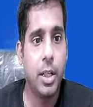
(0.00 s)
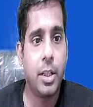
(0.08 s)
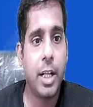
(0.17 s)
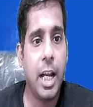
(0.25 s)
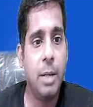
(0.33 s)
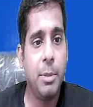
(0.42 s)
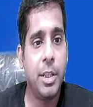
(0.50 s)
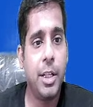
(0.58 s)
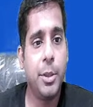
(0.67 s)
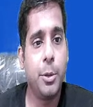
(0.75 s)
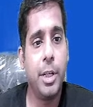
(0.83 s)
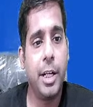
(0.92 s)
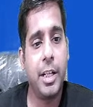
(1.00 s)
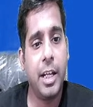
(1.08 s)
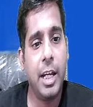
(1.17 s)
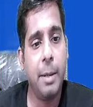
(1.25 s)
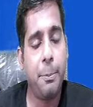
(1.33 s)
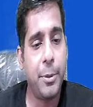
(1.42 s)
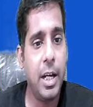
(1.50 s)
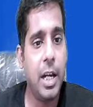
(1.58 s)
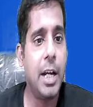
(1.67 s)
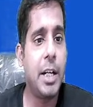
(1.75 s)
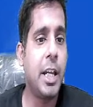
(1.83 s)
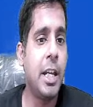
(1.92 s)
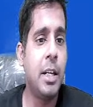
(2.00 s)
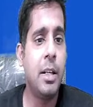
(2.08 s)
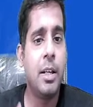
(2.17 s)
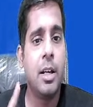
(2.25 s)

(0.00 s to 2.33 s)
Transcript: Tell me the due date. April 18,